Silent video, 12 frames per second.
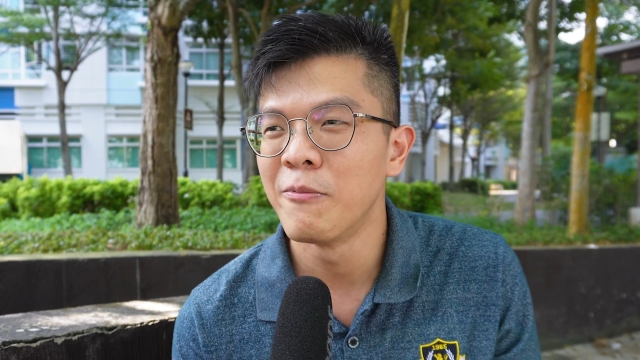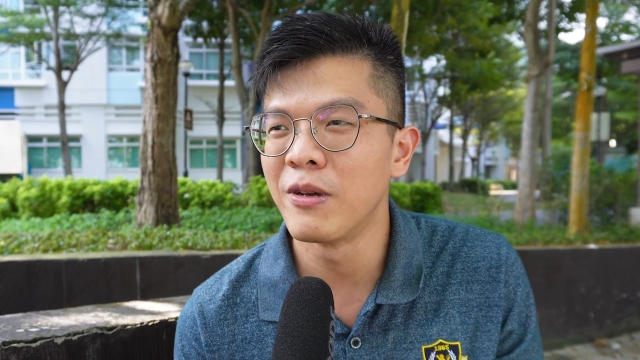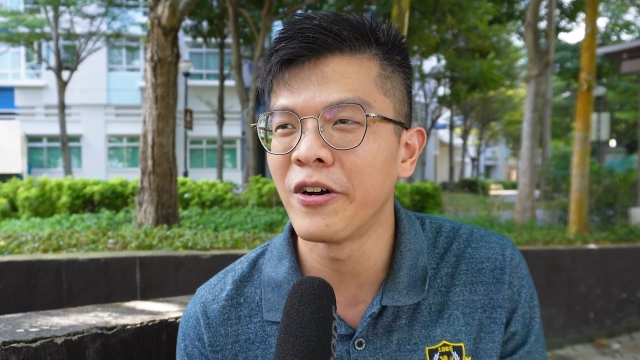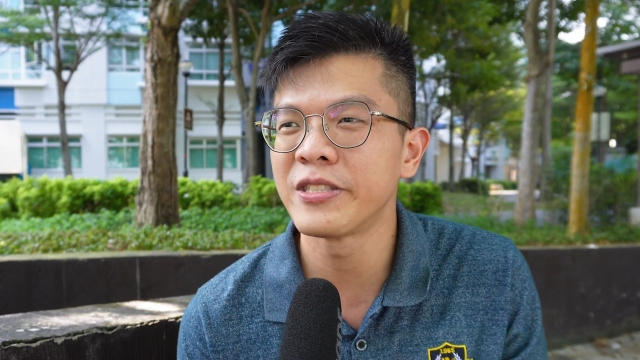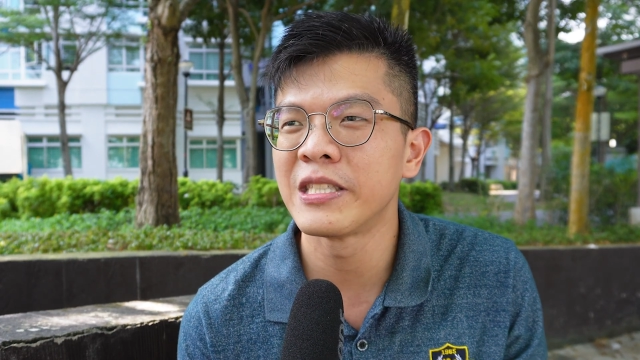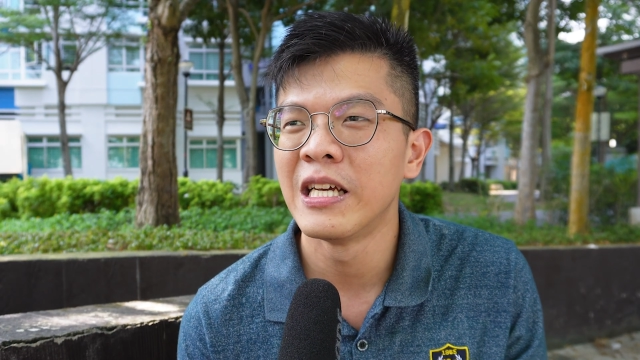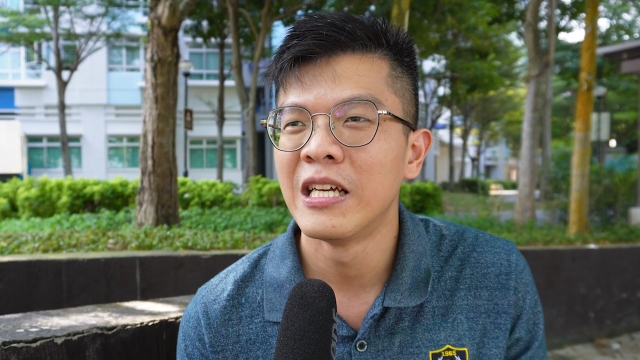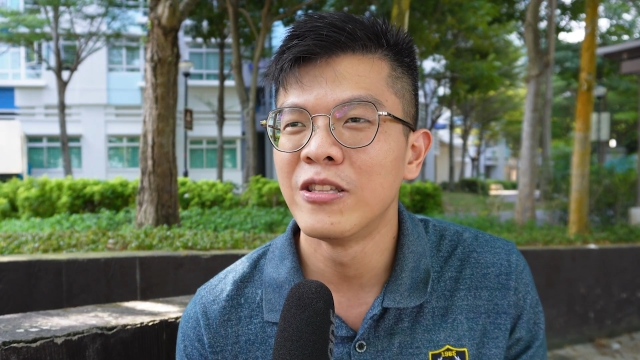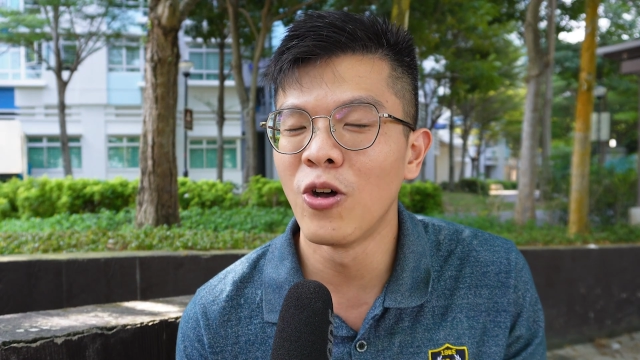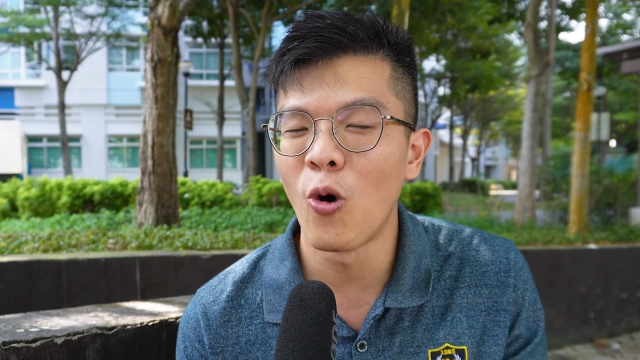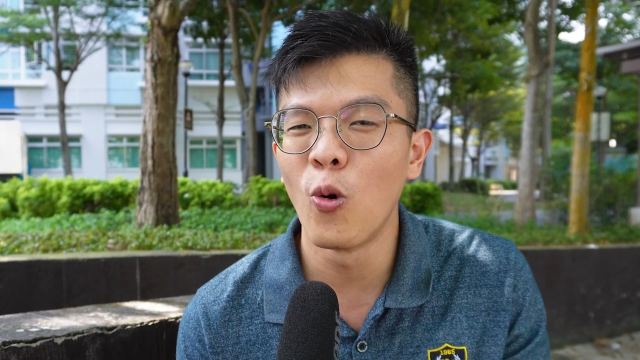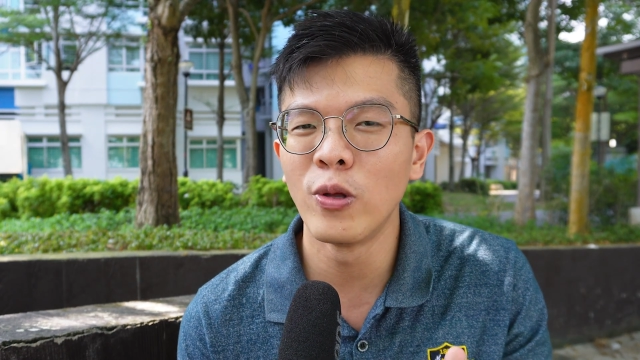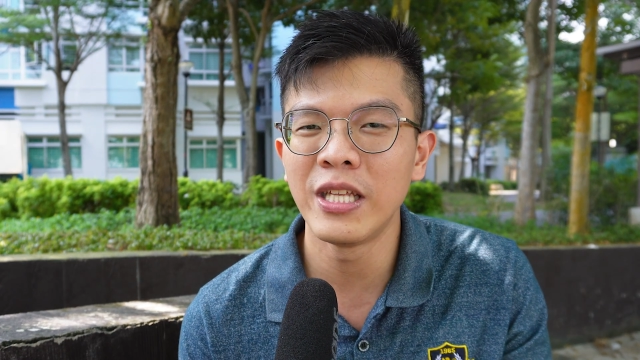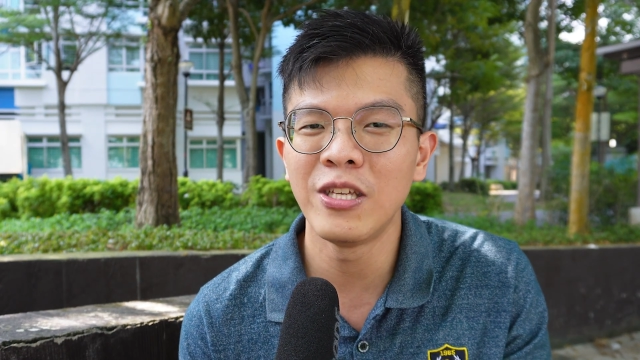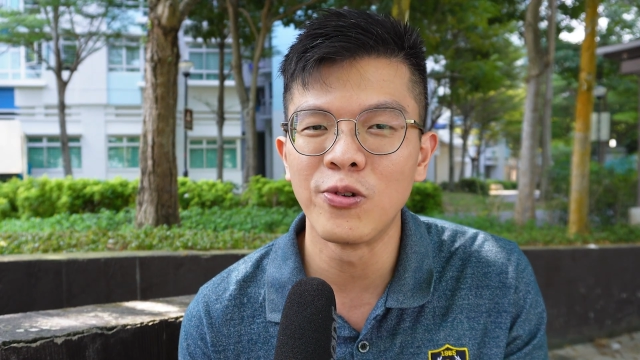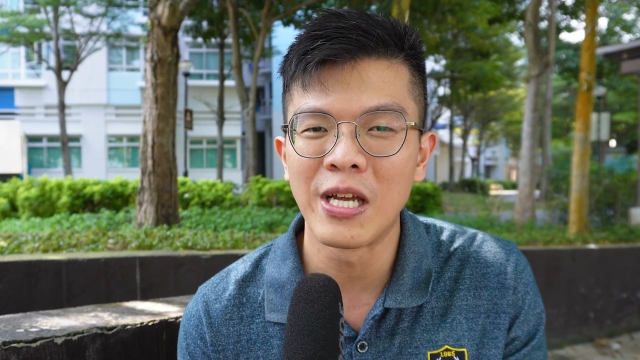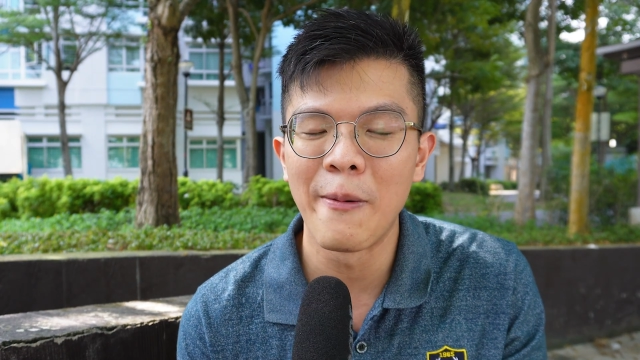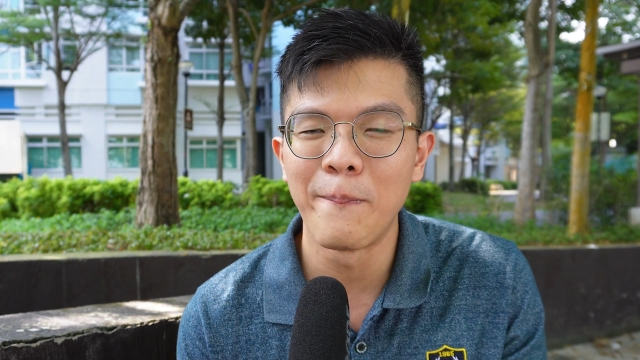because not only
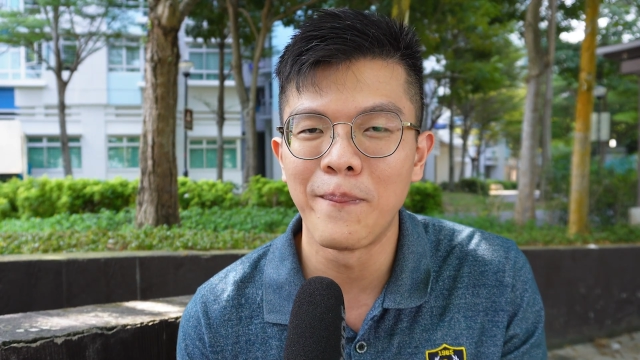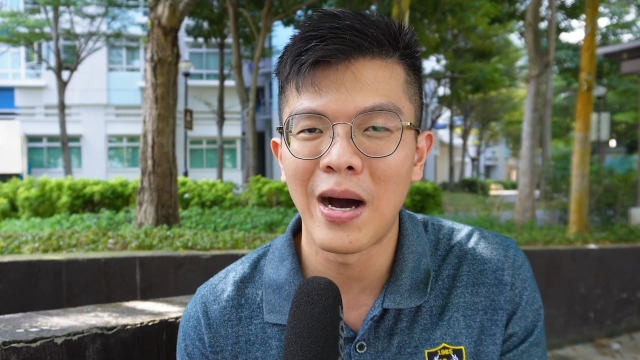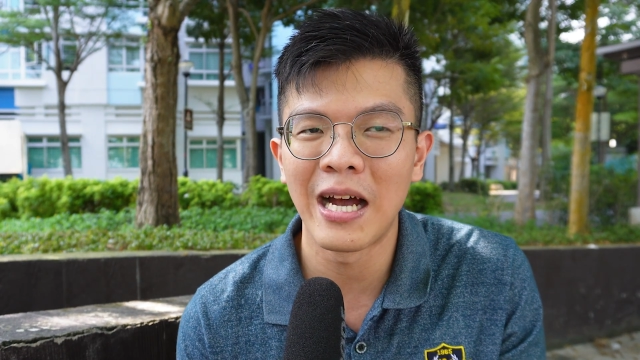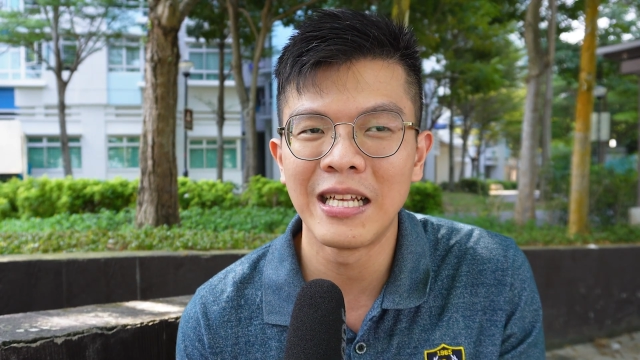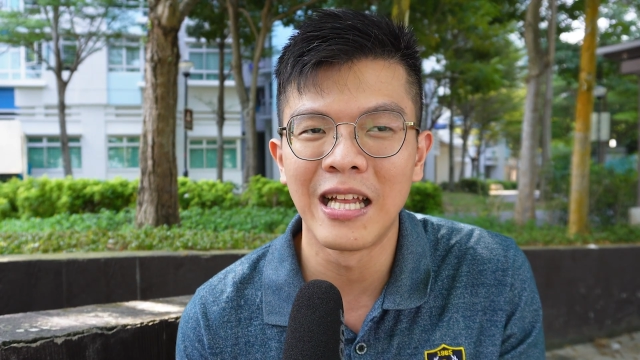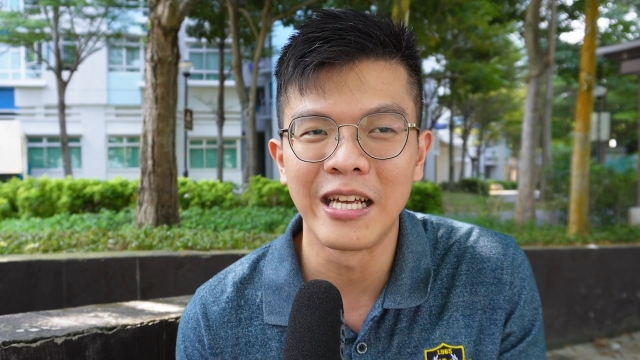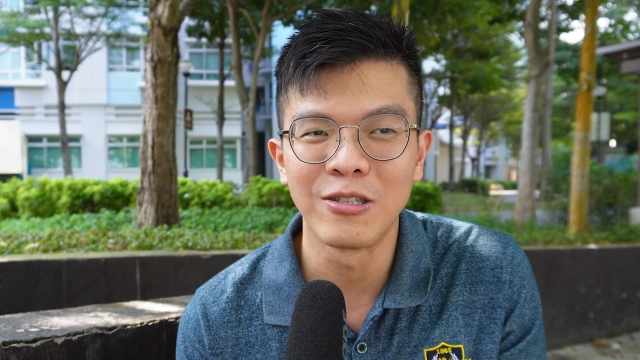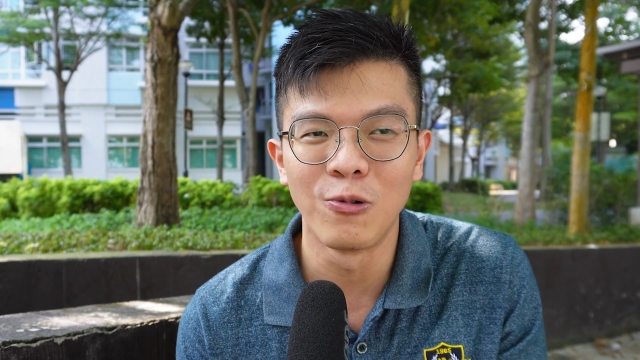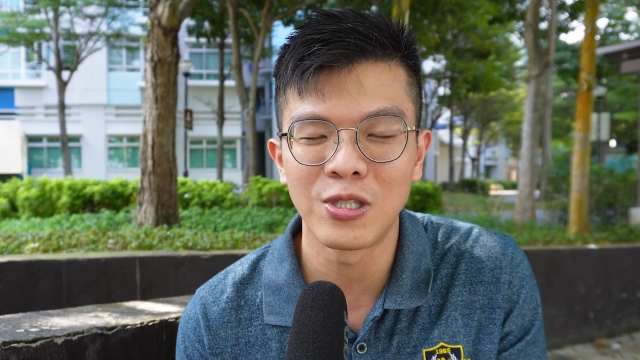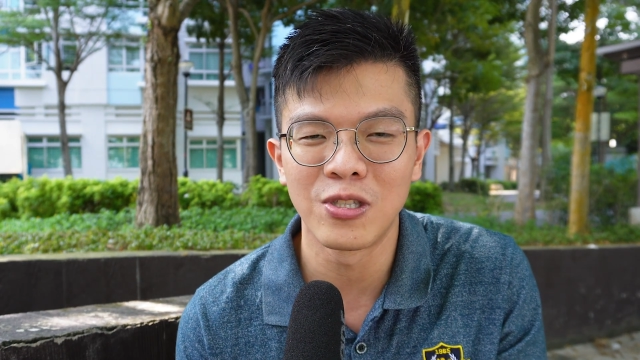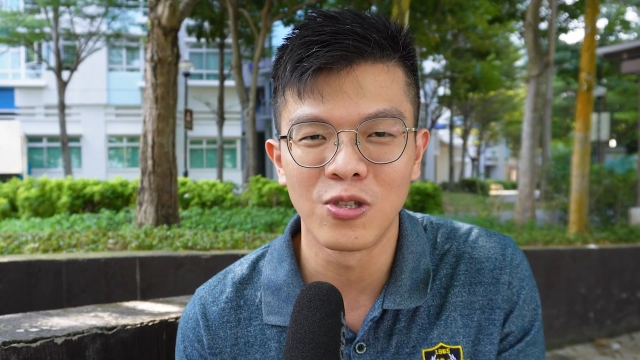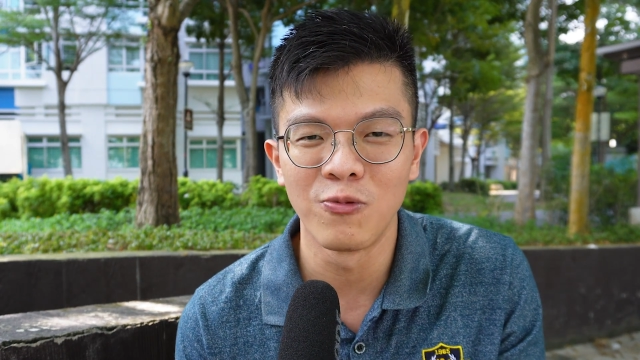you can buy like those